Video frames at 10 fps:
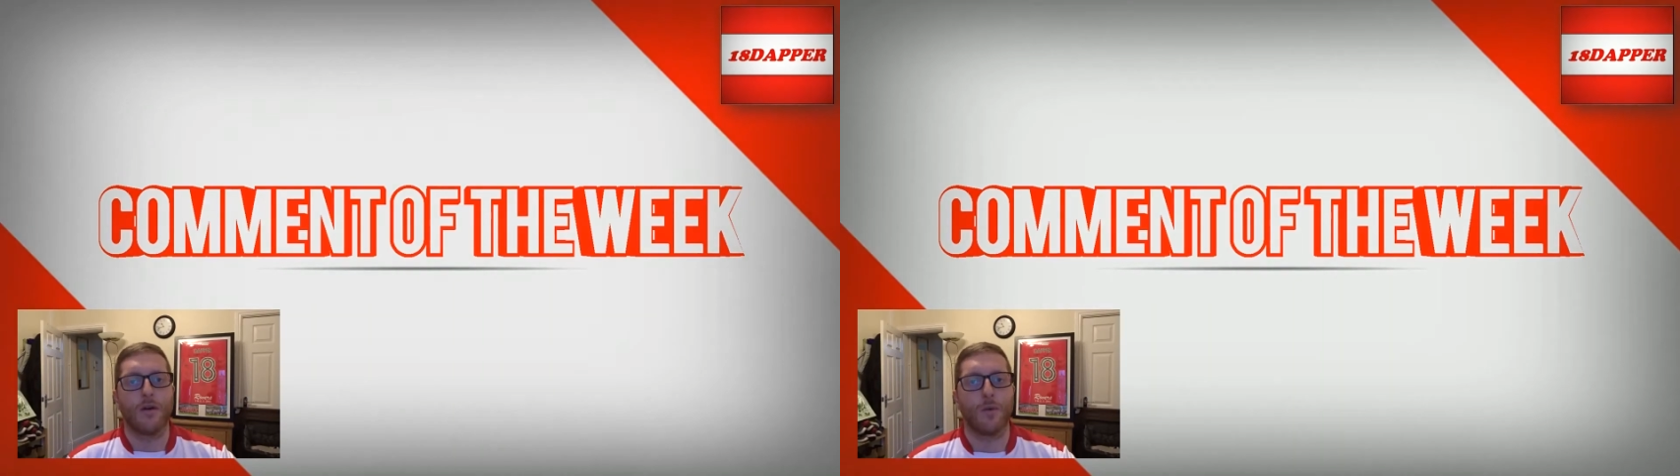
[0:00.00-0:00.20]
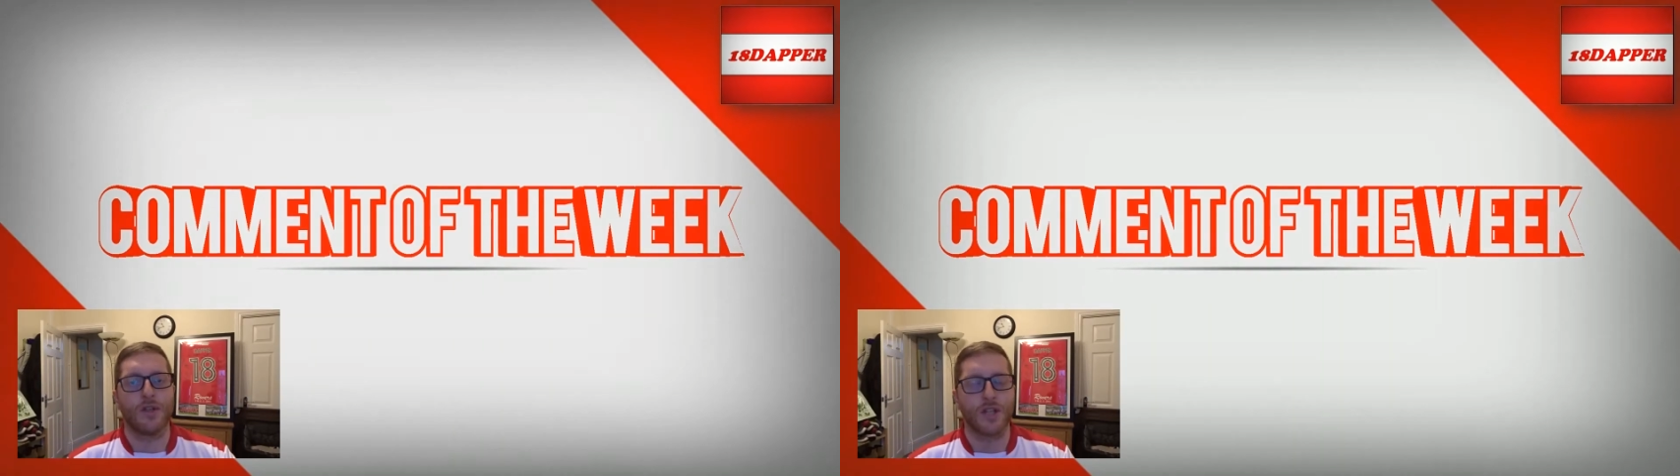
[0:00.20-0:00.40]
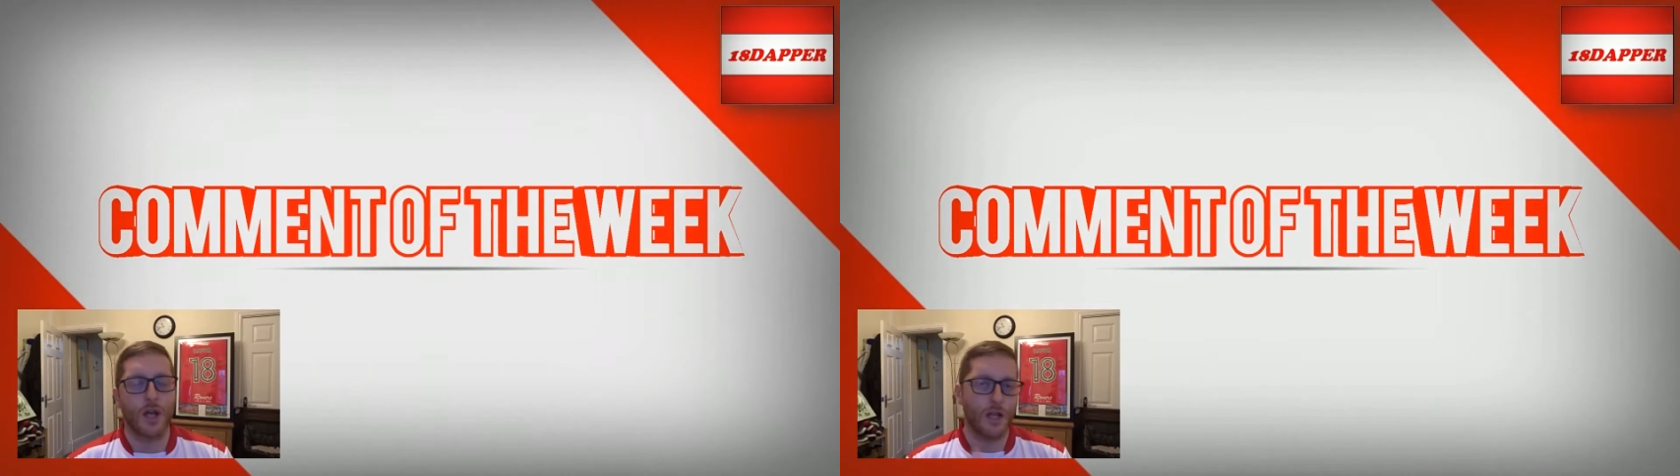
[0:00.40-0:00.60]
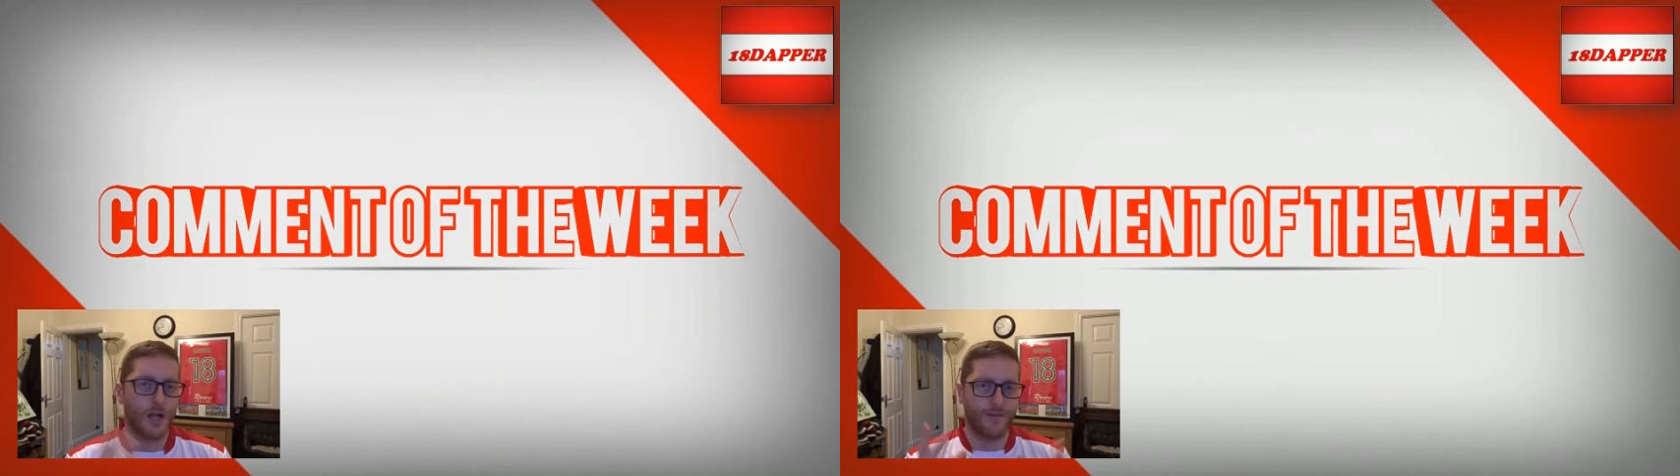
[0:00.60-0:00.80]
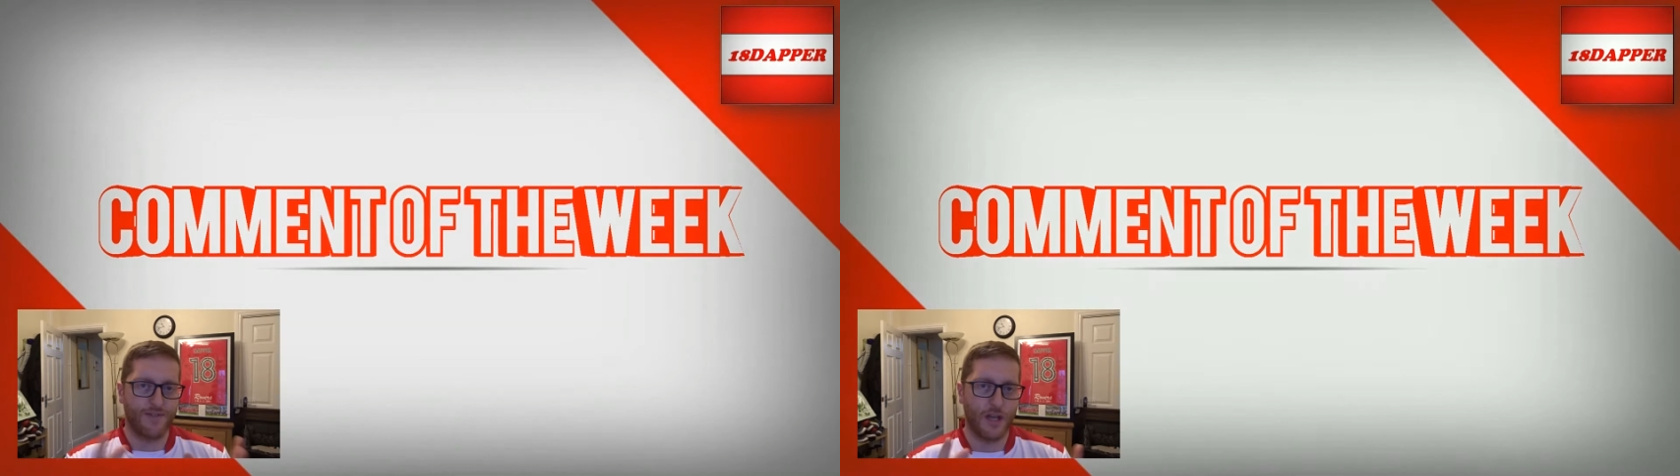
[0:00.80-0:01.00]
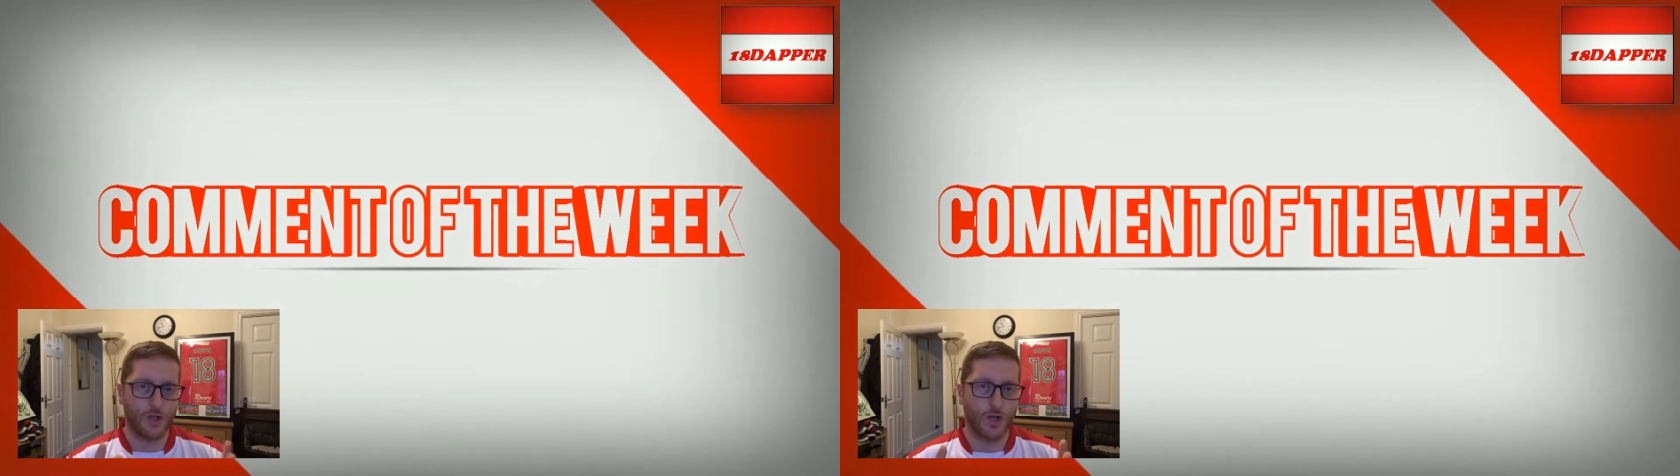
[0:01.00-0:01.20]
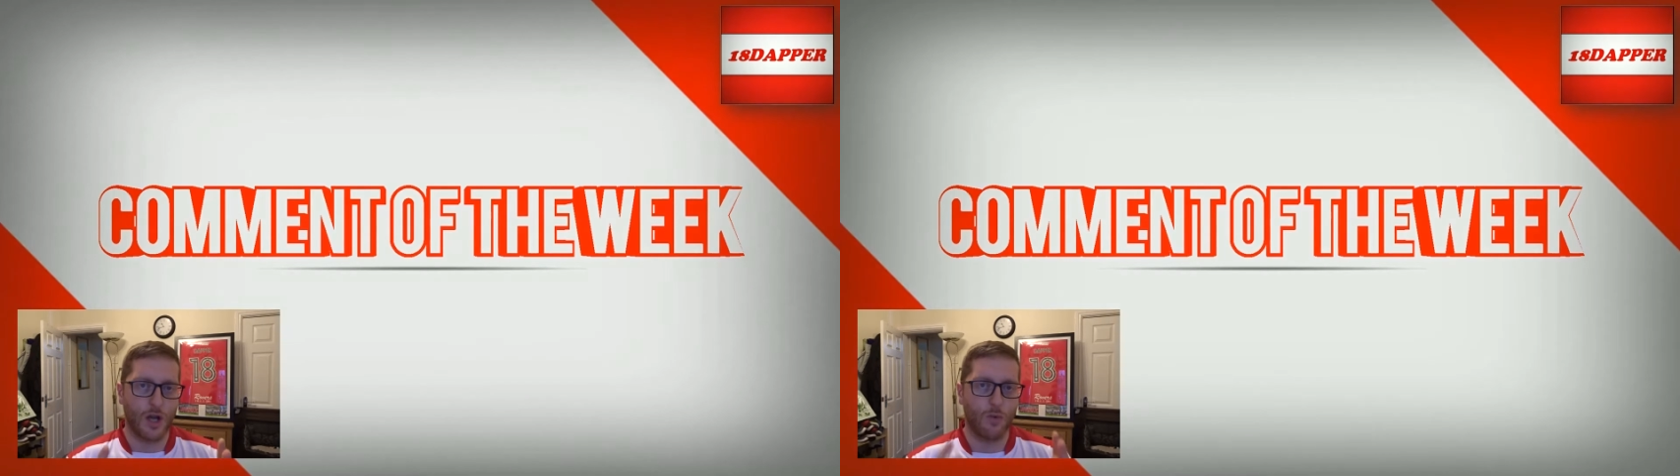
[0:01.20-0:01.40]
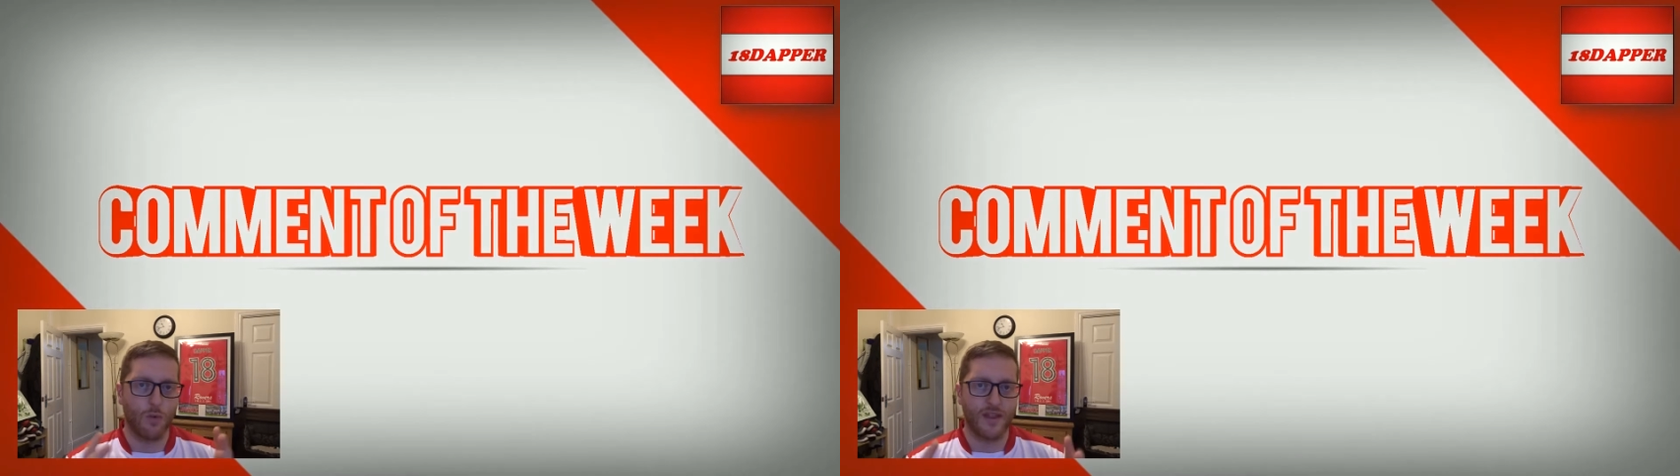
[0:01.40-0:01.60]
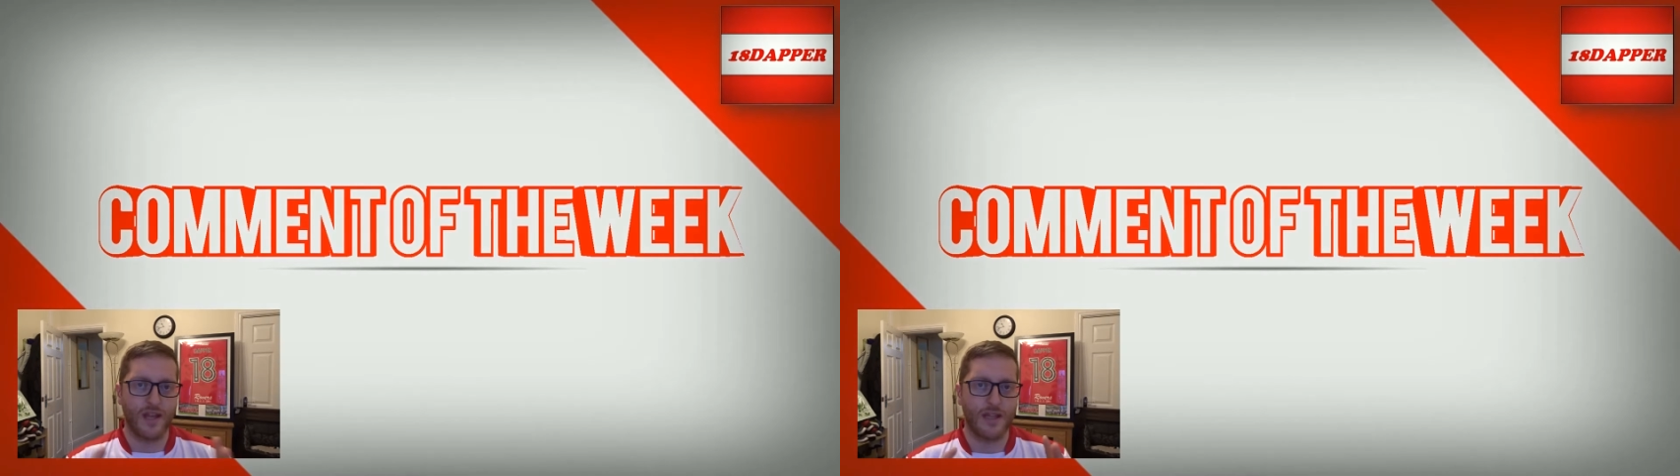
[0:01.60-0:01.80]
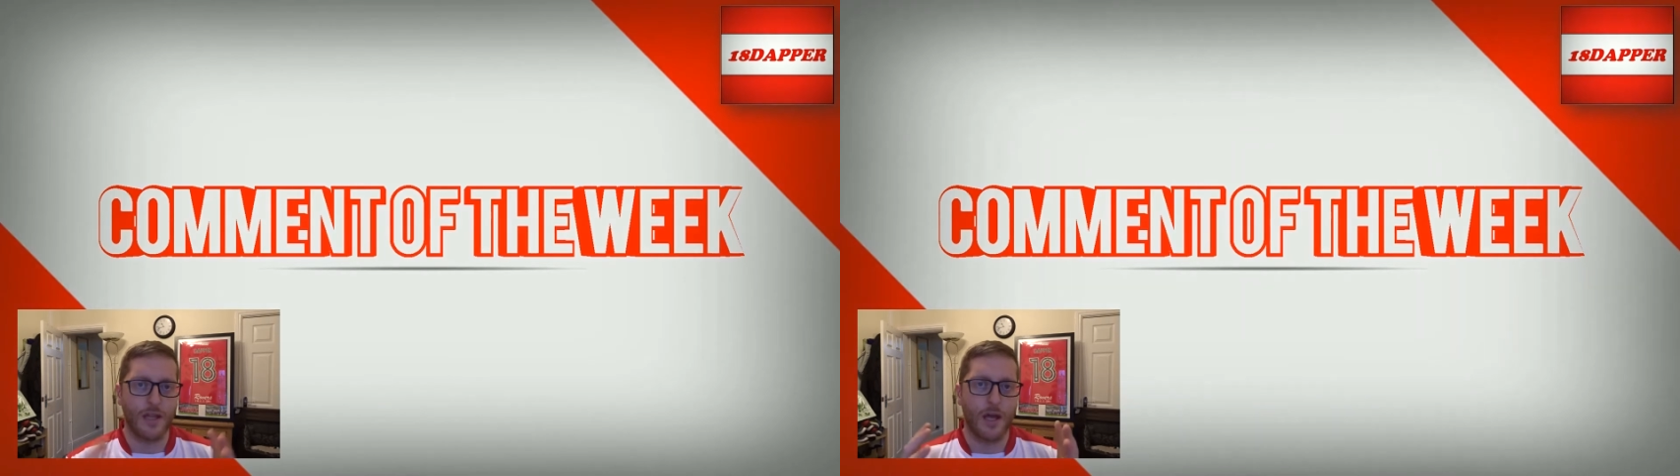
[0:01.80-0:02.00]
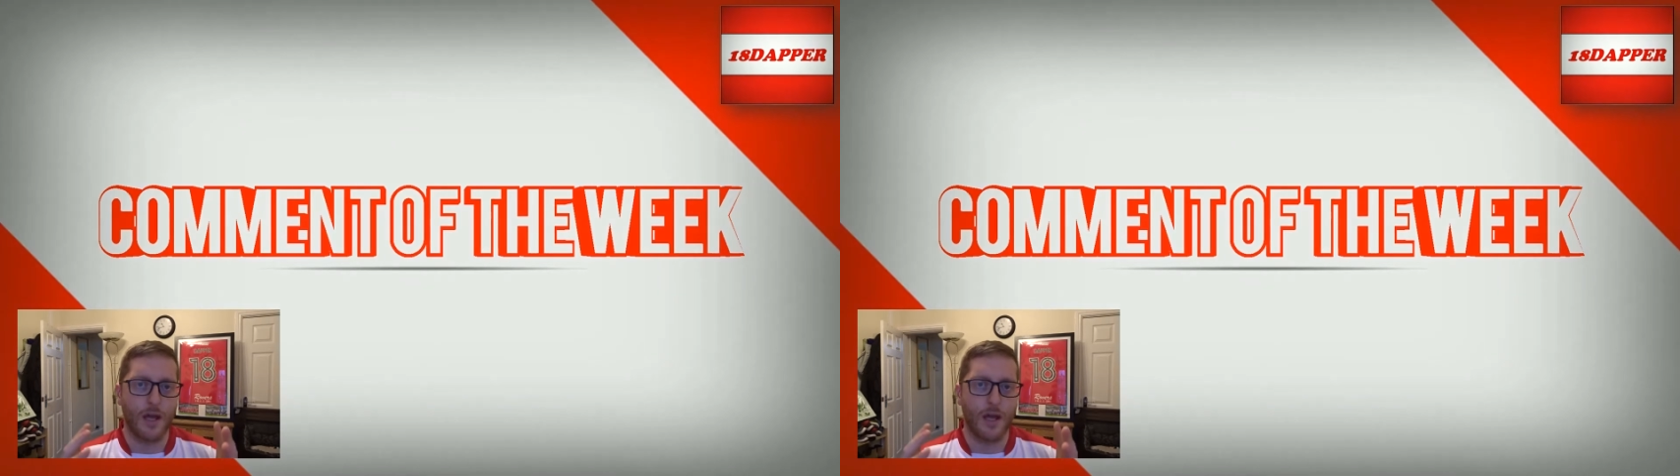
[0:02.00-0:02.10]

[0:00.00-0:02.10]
was a little feature within